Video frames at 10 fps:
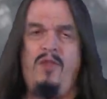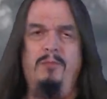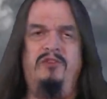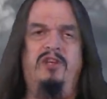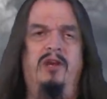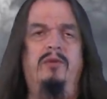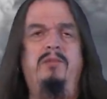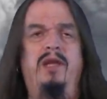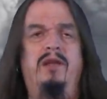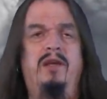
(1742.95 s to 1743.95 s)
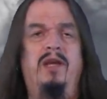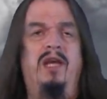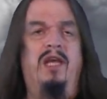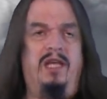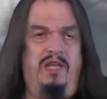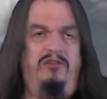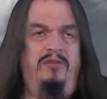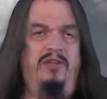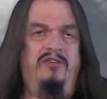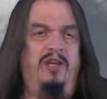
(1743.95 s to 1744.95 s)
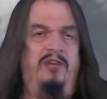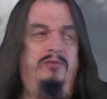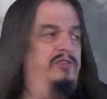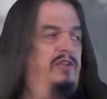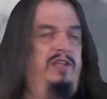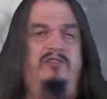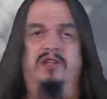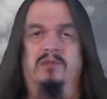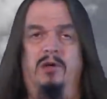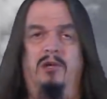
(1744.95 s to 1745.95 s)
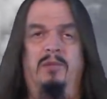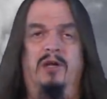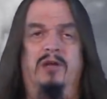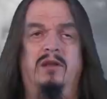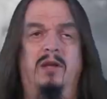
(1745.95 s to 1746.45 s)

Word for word: But you got to admit, each of these guys was at least in the ballpark.